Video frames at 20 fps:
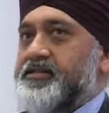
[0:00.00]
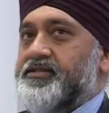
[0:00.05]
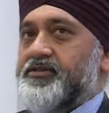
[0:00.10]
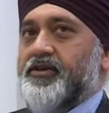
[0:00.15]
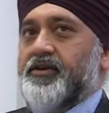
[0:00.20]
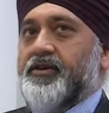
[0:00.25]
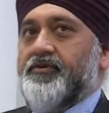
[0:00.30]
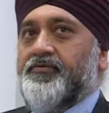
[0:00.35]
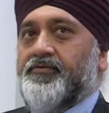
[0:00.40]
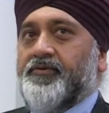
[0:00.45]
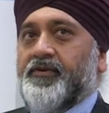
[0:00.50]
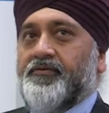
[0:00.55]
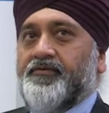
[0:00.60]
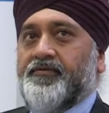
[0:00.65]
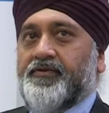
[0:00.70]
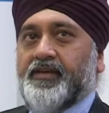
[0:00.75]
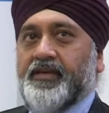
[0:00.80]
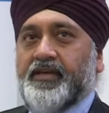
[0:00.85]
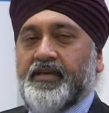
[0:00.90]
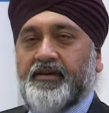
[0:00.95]
So
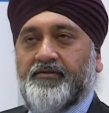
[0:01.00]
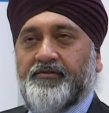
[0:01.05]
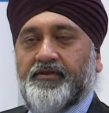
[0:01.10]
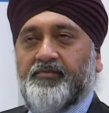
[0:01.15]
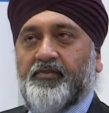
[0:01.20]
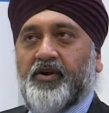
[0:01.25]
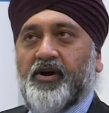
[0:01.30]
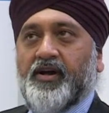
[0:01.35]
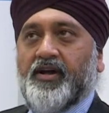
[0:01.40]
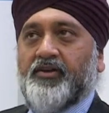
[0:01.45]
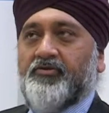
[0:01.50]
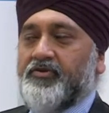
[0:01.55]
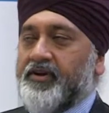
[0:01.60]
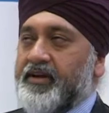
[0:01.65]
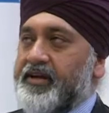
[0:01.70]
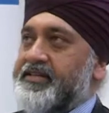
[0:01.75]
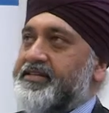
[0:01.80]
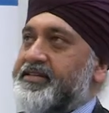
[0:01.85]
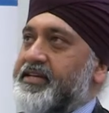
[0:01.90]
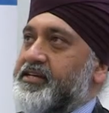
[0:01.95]
if the market
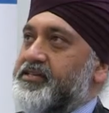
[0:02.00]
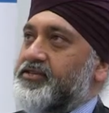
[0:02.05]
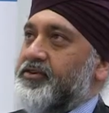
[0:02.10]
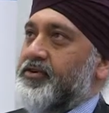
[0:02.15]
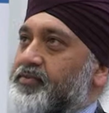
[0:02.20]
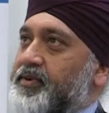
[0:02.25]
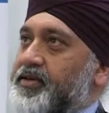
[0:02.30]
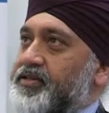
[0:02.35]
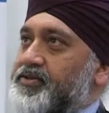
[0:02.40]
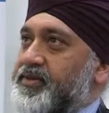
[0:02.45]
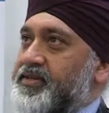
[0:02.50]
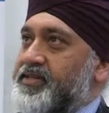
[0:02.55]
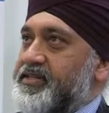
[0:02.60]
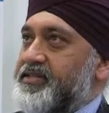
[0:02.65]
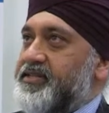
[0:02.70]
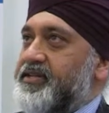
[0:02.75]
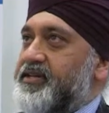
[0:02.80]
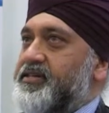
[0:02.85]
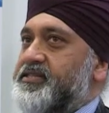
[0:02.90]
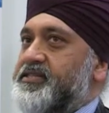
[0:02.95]
really takes by
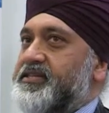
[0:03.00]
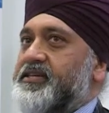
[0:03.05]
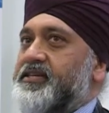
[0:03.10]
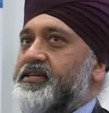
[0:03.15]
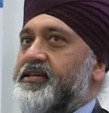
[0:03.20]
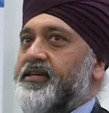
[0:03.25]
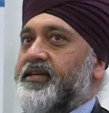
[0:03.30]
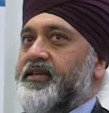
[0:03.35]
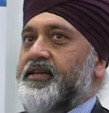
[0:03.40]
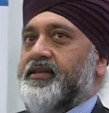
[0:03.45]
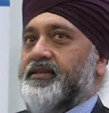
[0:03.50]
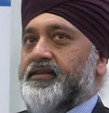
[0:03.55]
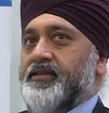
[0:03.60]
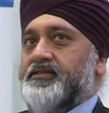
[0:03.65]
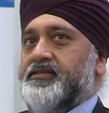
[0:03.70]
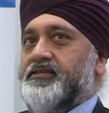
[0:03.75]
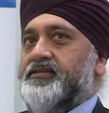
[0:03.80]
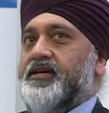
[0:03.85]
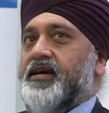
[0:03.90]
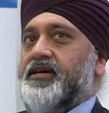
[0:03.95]
2030,
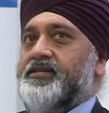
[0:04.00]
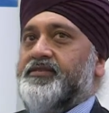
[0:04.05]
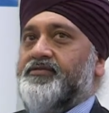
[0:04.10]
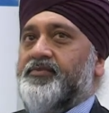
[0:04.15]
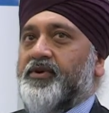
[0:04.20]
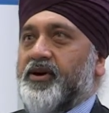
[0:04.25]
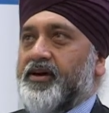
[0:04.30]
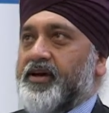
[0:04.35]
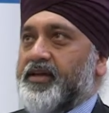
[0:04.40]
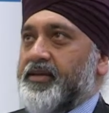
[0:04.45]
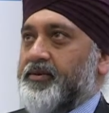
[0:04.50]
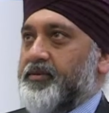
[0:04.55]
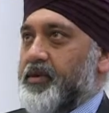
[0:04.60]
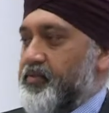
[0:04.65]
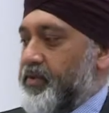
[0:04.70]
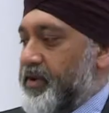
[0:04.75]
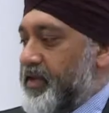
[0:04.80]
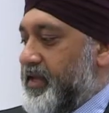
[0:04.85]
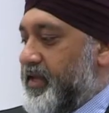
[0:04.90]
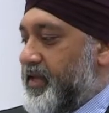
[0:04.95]
That's the size of market that we're
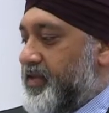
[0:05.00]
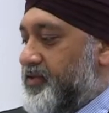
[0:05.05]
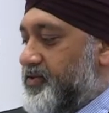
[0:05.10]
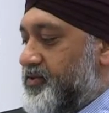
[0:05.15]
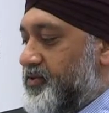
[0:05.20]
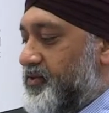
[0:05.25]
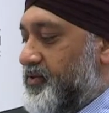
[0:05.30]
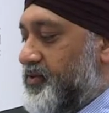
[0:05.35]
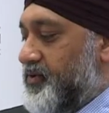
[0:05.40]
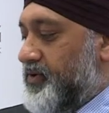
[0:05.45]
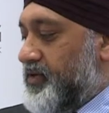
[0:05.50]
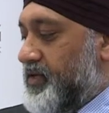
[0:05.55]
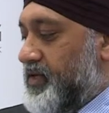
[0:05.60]
playing into.